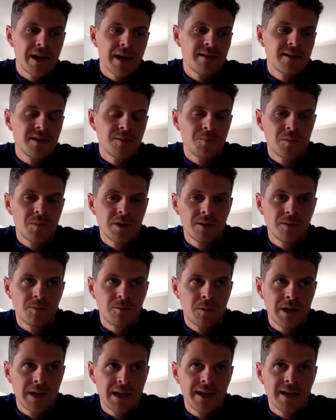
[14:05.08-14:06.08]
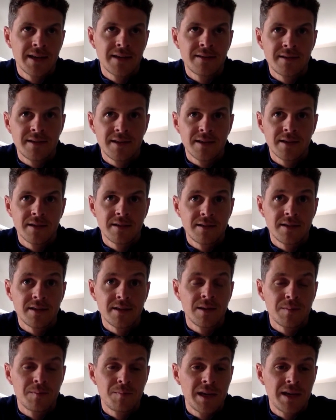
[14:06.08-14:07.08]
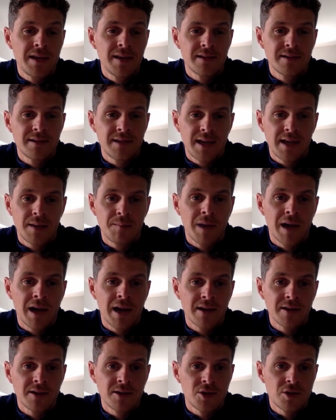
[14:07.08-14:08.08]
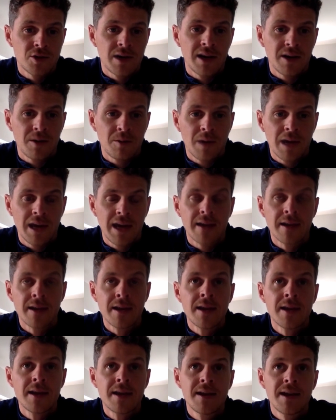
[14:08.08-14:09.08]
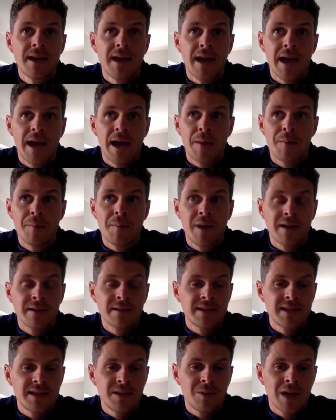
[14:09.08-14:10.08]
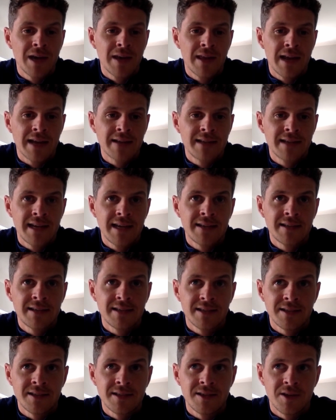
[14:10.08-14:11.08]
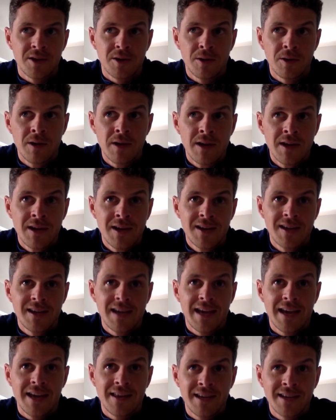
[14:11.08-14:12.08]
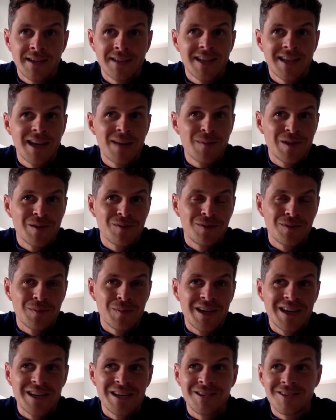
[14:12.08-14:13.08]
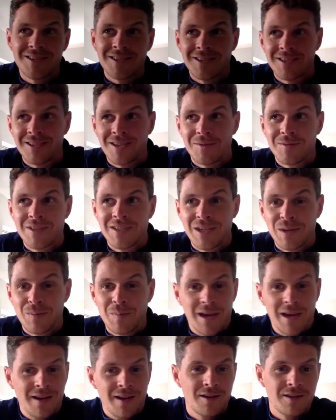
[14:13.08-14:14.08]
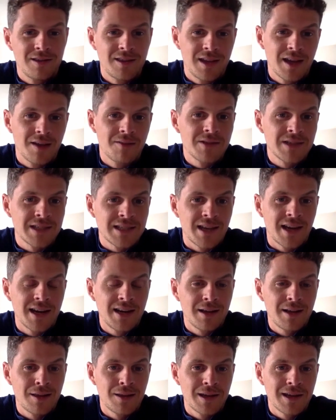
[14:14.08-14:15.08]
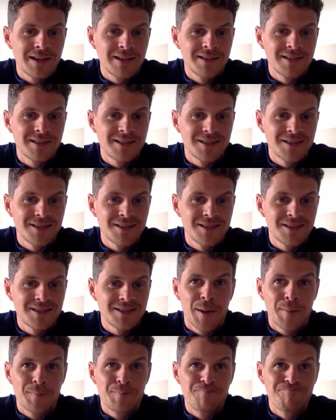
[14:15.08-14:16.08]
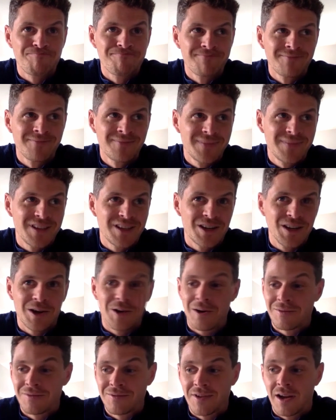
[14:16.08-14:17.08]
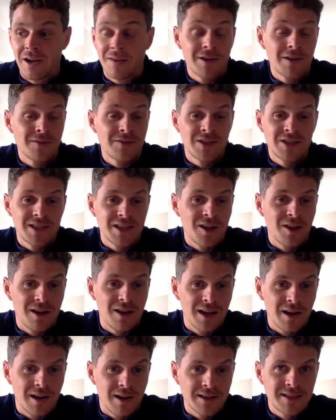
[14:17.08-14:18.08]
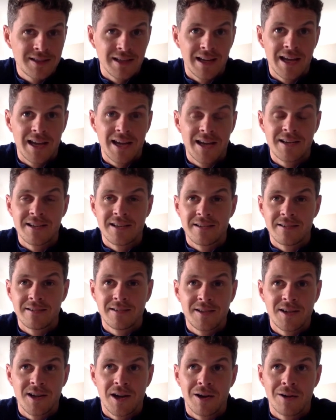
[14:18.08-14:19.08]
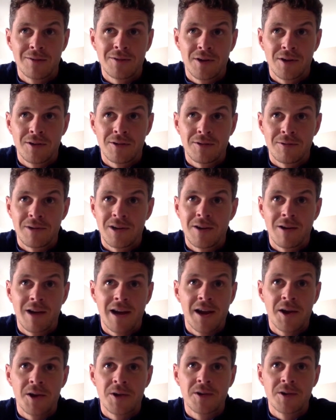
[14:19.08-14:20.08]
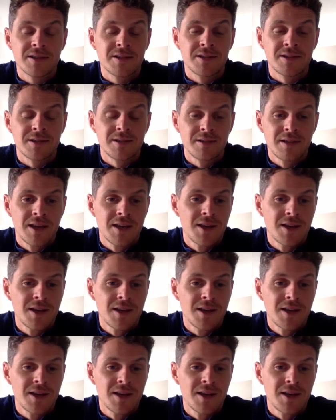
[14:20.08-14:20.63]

end, and we're here to compete and take part straight away, and see where that takes us. So yeah, the excitement for me is just obviously being on the other side of things. You know, I've obviously got a lot to learn, and, you know, I've got 3 great owners